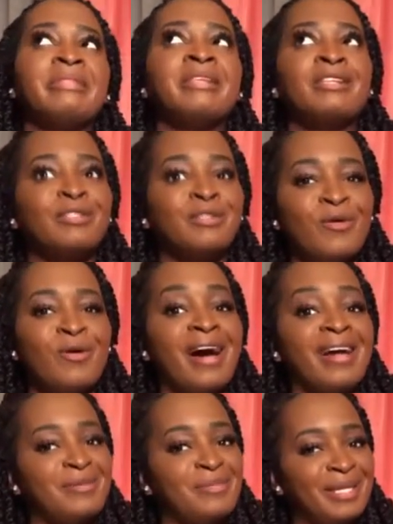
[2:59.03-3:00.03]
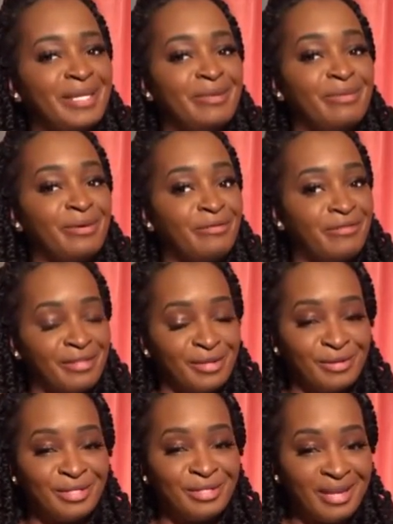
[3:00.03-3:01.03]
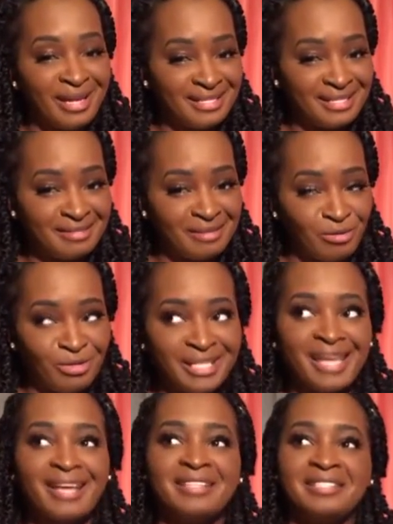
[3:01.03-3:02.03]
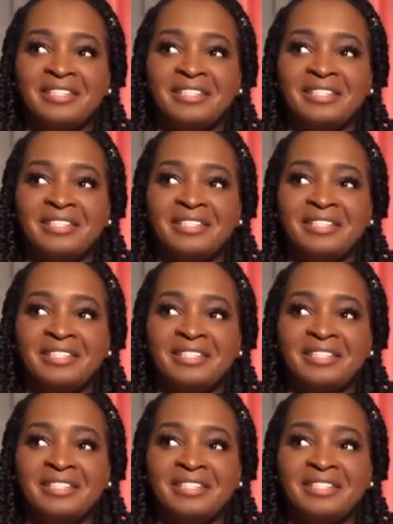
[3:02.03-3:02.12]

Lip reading: So I am a Libra, for those who like to know signs and